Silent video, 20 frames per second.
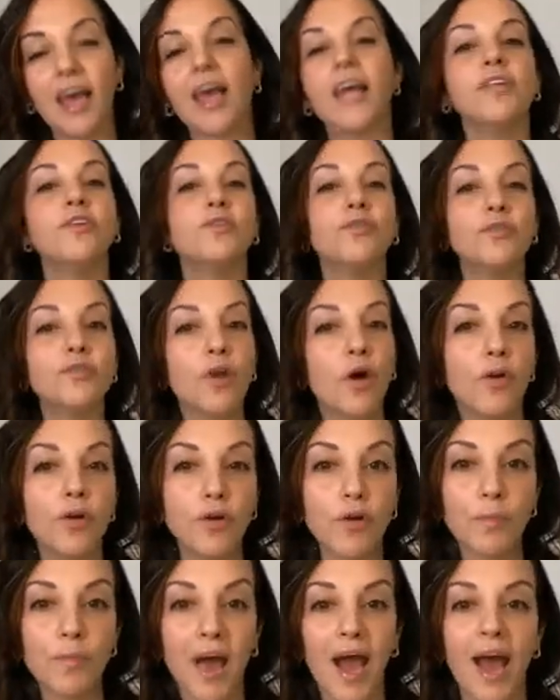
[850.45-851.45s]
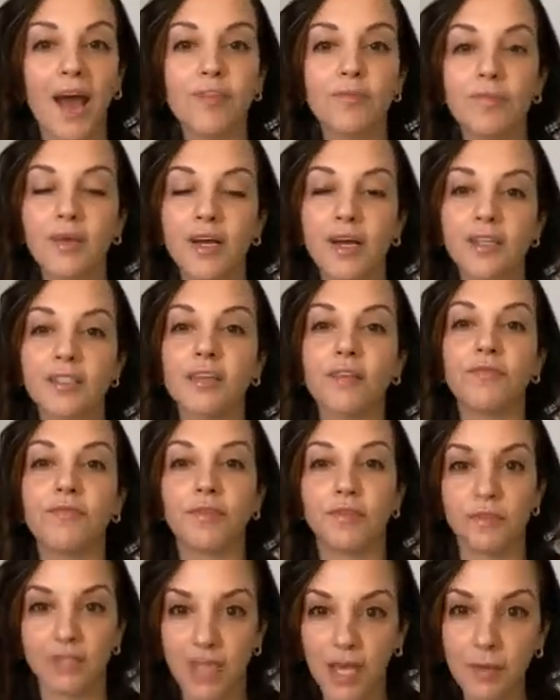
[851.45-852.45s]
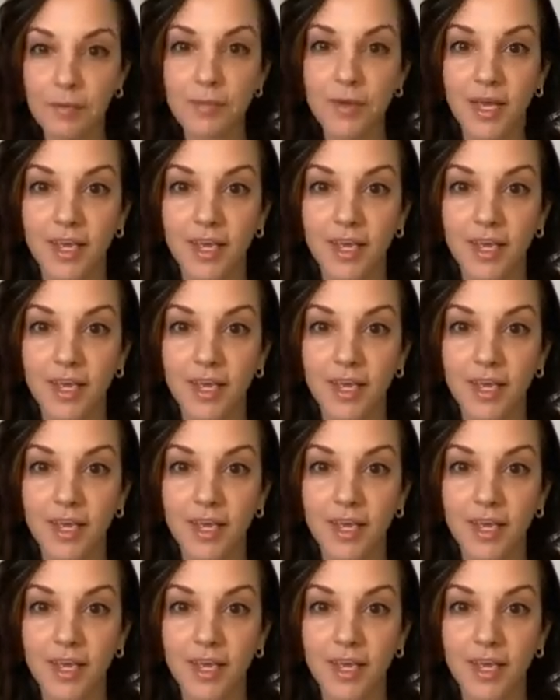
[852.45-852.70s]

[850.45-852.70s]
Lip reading: And you'll know your path because it feels like